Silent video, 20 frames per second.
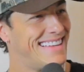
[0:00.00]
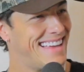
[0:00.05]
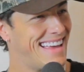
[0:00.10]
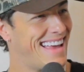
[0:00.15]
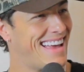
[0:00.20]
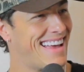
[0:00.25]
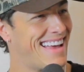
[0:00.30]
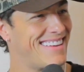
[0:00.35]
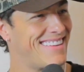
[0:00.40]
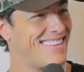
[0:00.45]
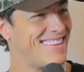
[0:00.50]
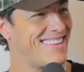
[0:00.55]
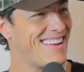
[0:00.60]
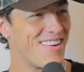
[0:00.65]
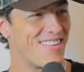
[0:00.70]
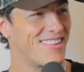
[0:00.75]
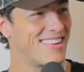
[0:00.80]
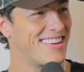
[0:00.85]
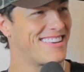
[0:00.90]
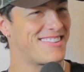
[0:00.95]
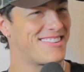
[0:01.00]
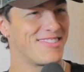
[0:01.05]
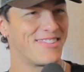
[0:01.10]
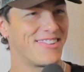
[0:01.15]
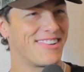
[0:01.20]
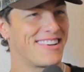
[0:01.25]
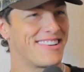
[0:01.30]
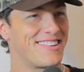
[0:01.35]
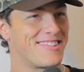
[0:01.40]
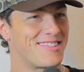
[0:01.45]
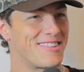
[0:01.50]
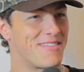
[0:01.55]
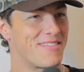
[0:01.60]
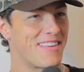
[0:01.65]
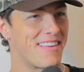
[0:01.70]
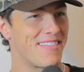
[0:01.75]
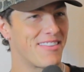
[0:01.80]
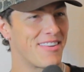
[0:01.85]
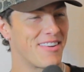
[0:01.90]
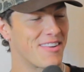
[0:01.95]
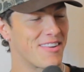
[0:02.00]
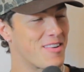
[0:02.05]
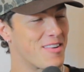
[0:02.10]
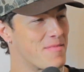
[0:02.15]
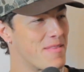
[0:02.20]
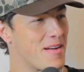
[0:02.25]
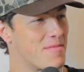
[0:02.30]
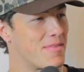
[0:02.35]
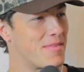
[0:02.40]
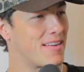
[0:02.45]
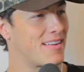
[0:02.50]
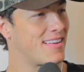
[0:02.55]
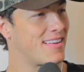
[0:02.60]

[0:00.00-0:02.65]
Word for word: Yeah, yeah dude. Now we'll get you. We'll get yeah, you some whenever y'all come out,